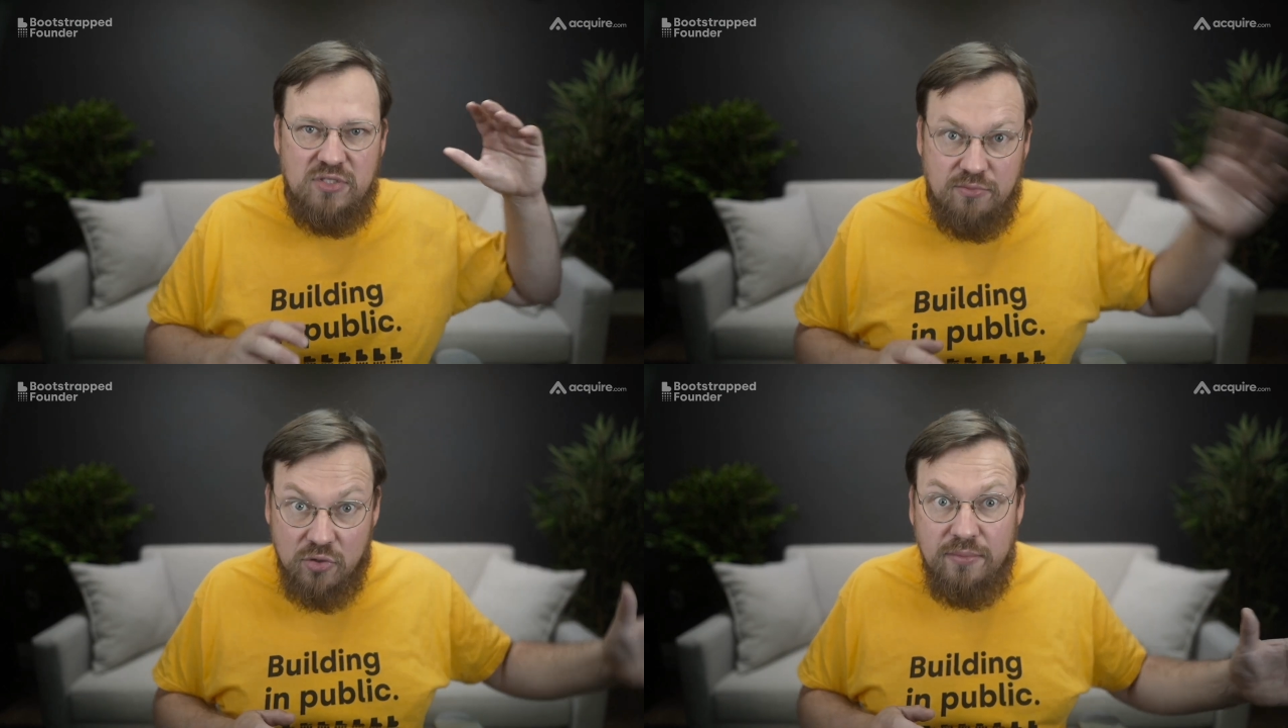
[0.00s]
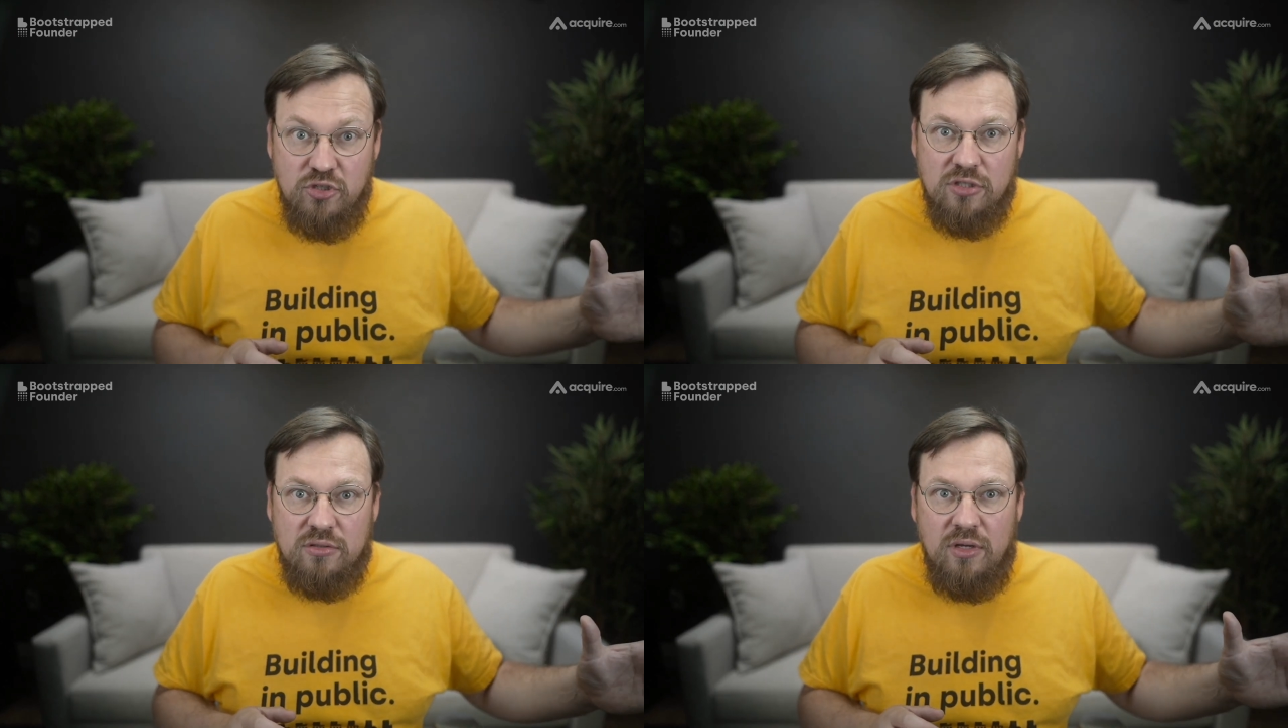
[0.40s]

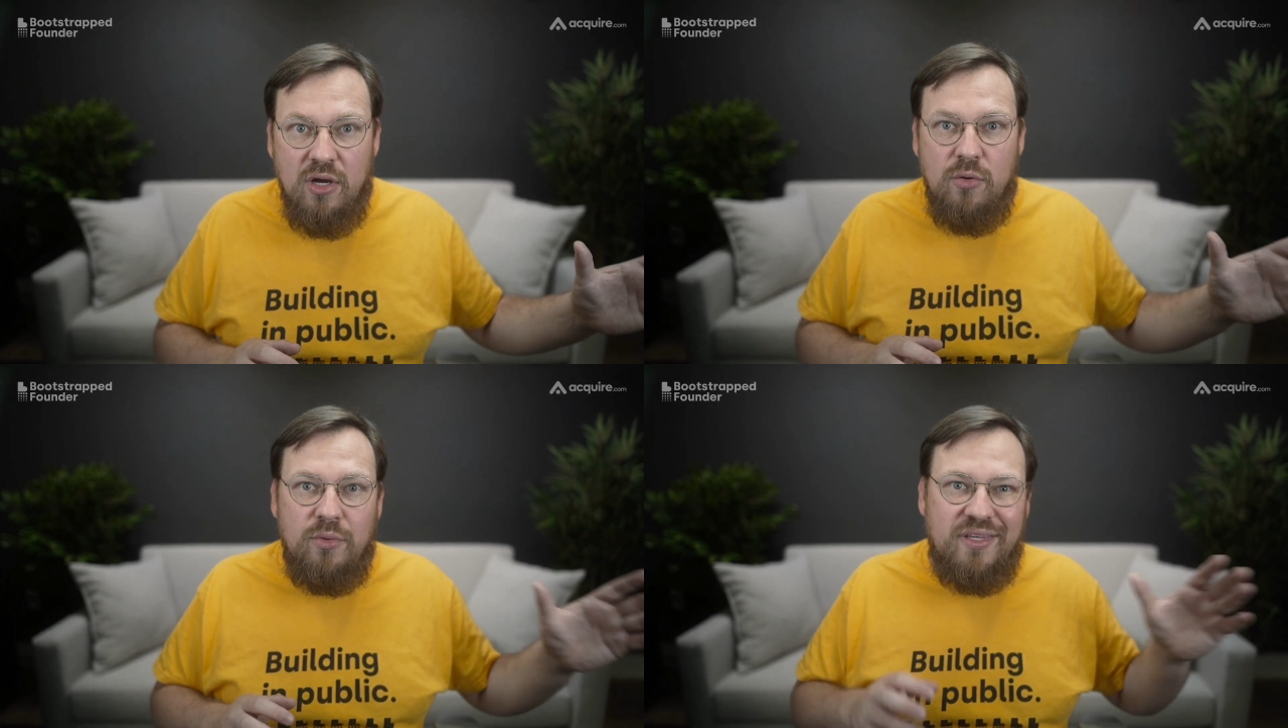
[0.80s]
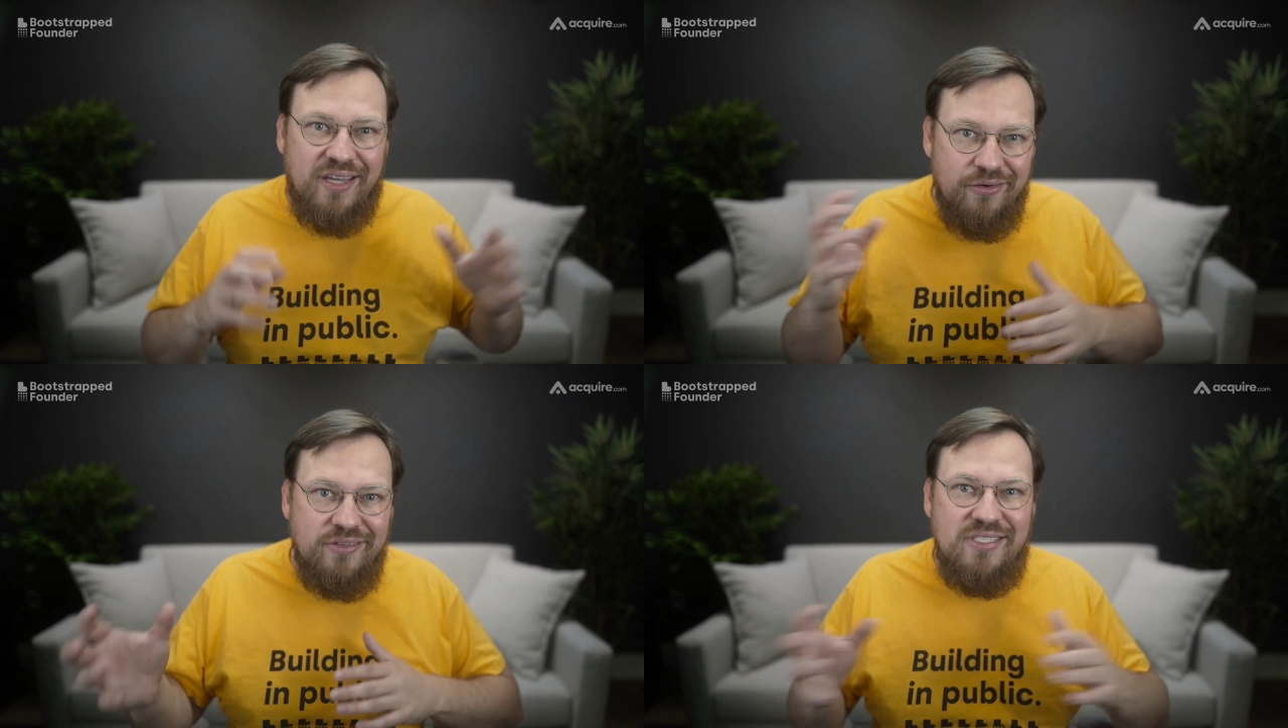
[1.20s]
subscription with the
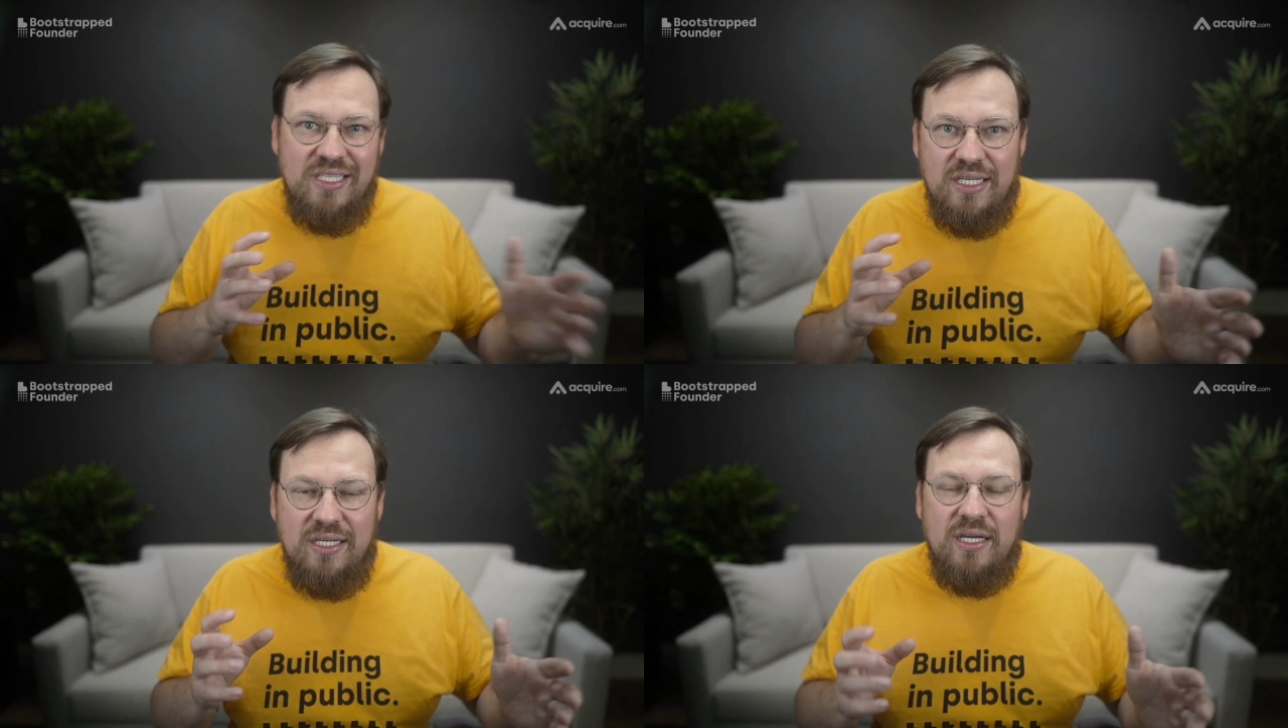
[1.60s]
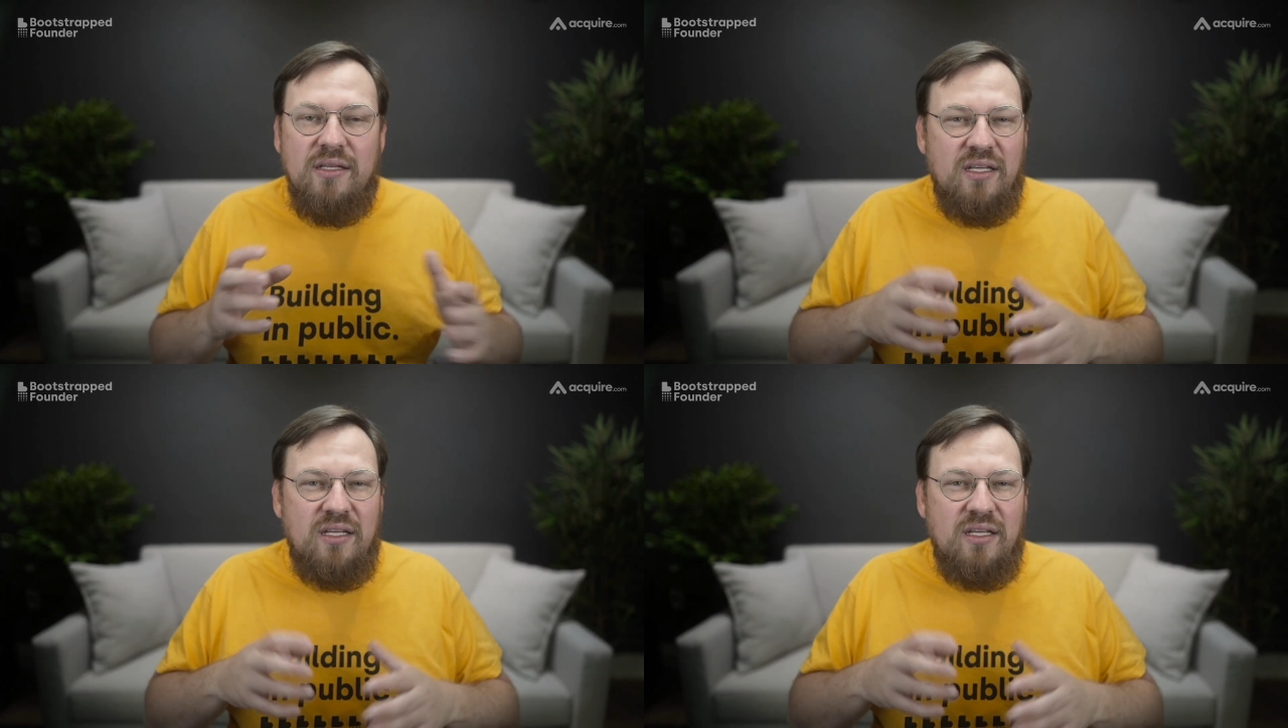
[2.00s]
guarantee